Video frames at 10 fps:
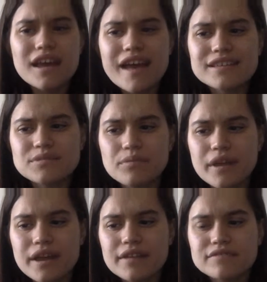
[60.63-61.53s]
as a
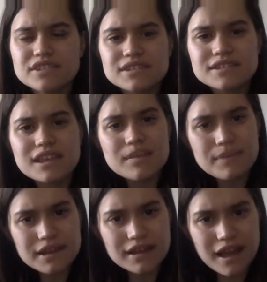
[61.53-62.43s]
way of just
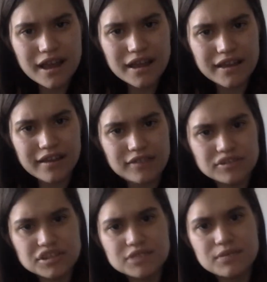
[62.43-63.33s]
keeping an eye on
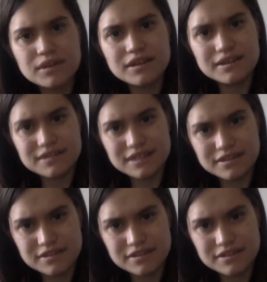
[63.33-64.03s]
just what it is that they're